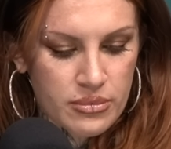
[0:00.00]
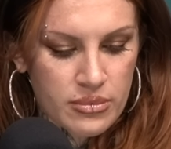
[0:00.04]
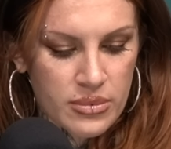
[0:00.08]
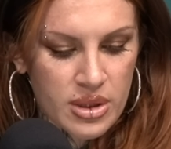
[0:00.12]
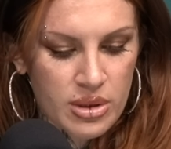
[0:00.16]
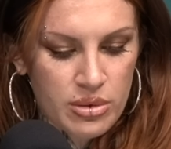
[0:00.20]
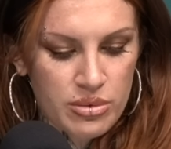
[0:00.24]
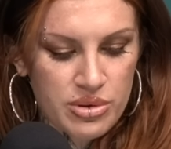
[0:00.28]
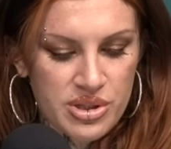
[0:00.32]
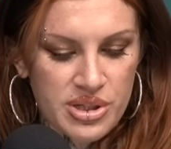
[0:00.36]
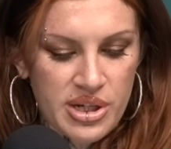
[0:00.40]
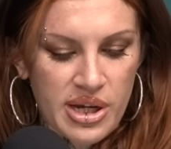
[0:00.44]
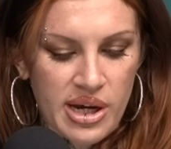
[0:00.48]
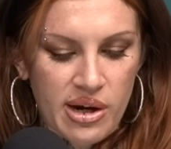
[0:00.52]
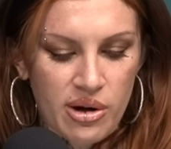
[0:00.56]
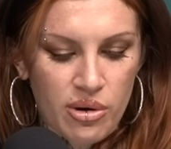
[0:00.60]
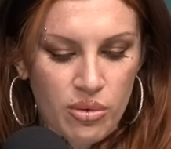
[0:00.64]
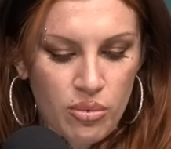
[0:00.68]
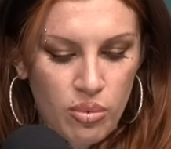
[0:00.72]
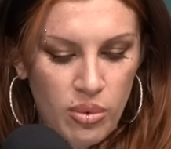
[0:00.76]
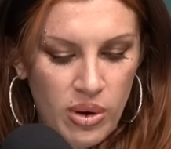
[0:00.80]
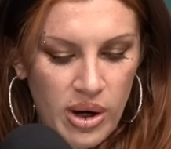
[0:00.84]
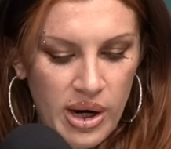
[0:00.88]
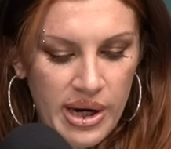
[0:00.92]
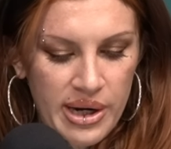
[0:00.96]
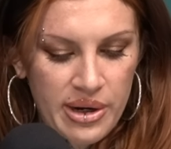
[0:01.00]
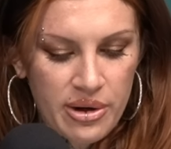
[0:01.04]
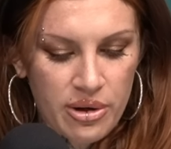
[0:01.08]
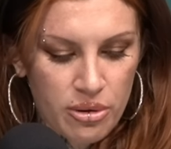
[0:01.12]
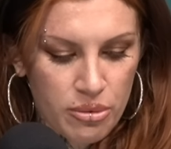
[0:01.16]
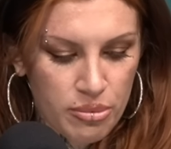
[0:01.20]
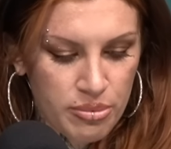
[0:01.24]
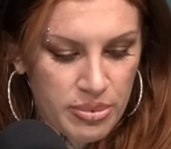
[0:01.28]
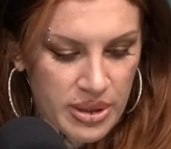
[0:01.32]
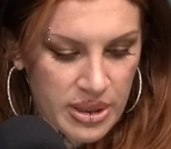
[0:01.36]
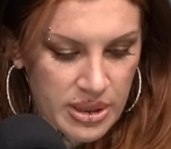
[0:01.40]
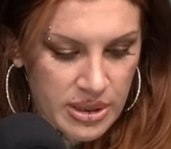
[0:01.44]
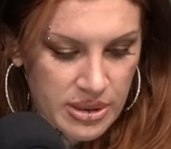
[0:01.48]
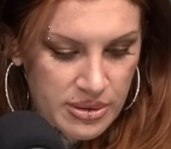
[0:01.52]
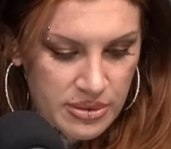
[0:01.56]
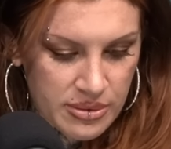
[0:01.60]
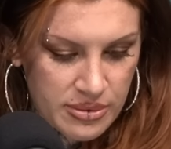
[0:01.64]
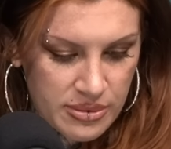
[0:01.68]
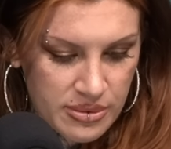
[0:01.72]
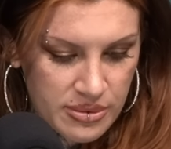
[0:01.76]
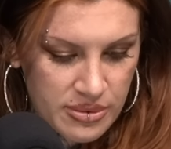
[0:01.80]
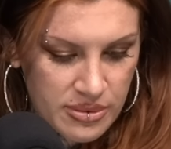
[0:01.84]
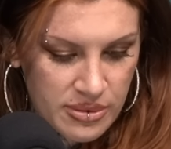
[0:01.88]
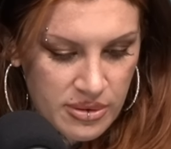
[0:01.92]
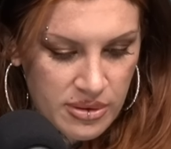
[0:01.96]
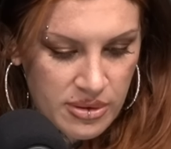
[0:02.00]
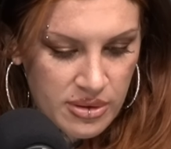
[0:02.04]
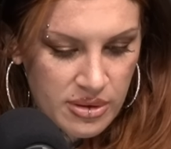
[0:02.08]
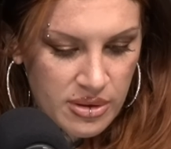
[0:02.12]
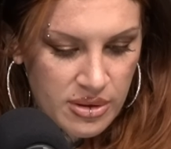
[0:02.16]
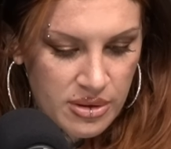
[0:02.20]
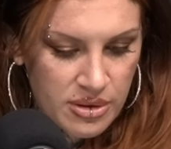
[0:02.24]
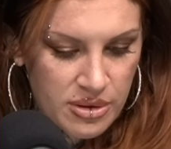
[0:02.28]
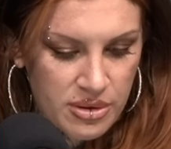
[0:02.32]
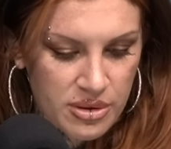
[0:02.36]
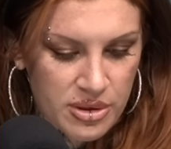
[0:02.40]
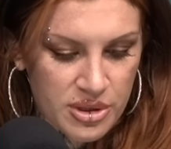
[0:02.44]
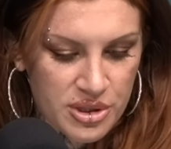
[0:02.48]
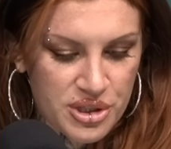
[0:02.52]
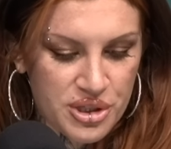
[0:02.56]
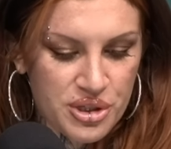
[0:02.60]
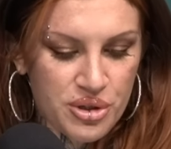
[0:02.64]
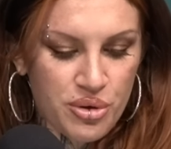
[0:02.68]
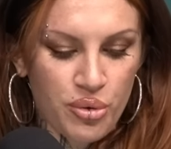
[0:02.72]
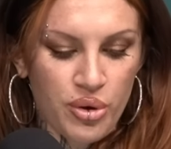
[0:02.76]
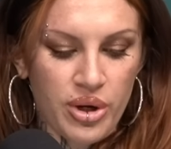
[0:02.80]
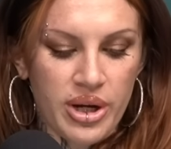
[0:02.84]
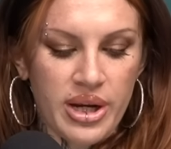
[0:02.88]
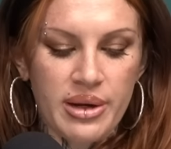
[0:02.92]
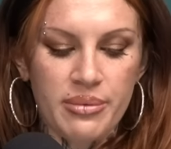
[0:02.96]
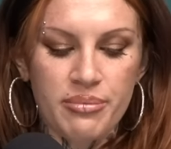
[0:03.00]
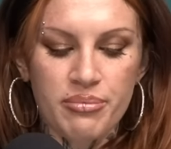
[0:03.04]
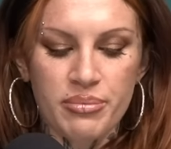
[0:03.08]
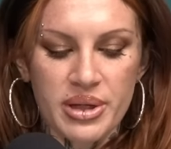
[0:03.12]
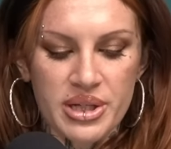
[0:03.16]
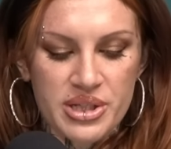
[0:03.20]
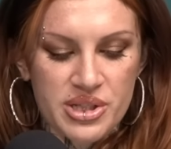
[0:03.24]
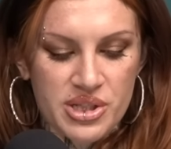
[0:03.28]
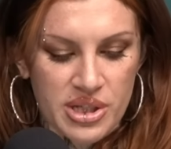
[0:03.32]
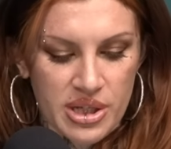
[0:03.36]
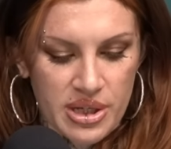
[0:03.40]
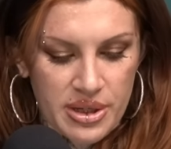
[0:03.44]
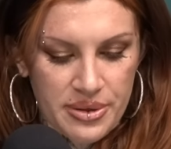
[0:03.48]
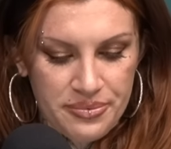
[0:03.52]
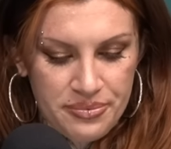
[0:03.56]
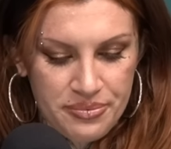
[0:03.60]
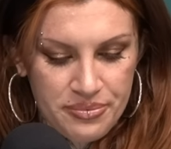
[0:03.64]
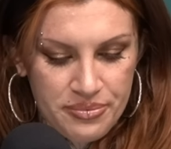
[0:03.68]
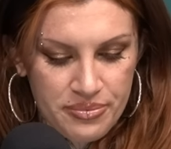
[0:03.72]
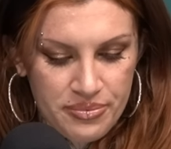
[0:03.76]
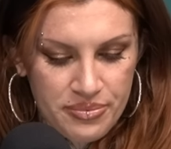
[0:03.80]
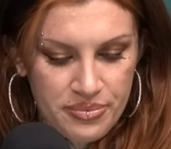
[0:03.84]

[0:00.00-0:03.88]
It was now wide open. Okay. The screen missing.